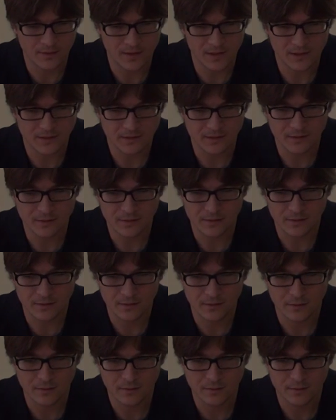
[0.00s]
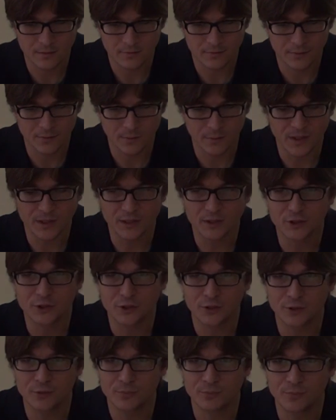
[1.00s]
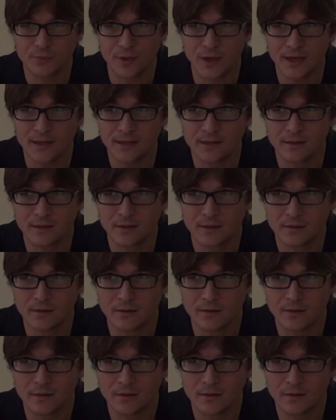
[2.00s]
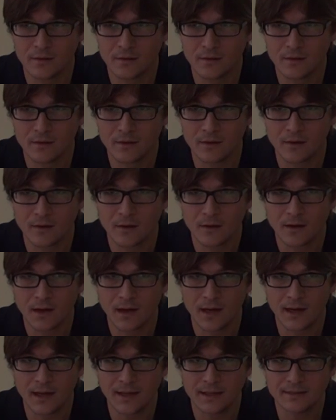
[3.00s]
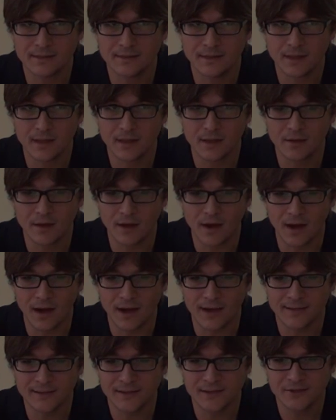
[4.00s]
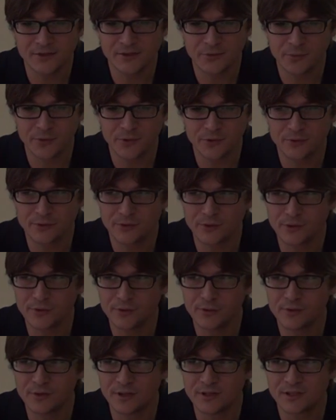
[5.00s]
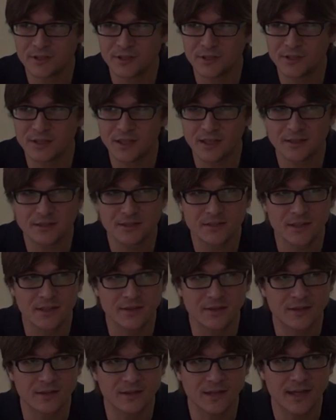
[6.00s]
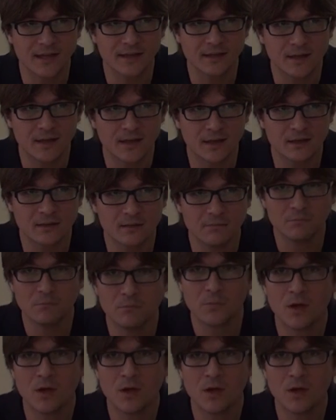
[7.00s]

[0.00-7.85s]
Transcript: that we make a short break. And I distribute to you the syntax and the data.